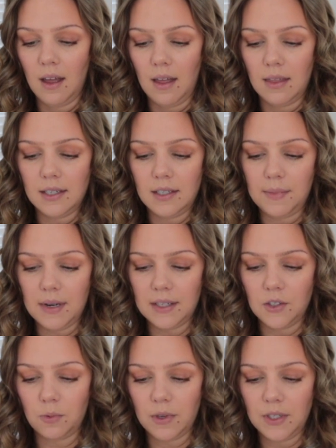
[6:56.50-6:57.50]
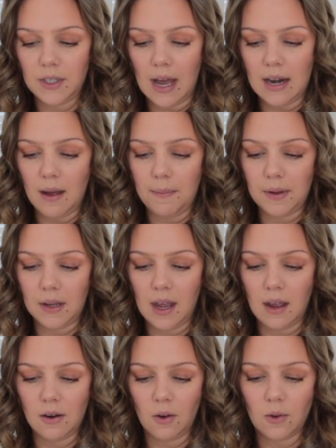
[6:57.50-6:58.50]
This means we're setting up a
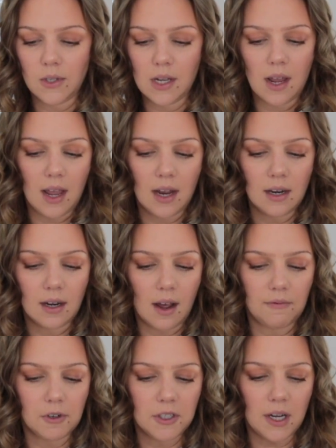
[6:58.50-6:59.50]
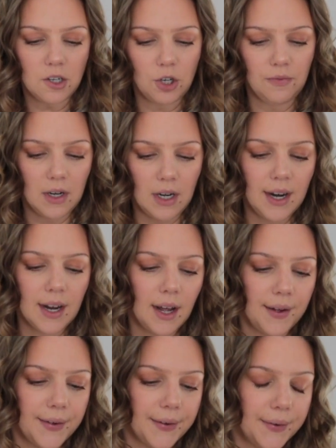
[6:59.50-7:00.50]
candles and candid conversation
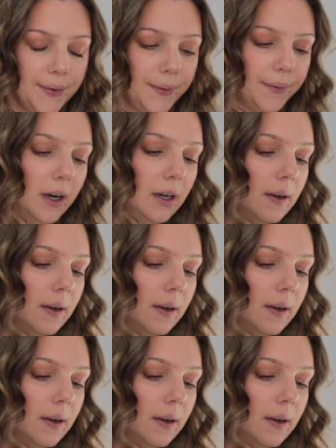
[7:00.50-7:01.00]
video.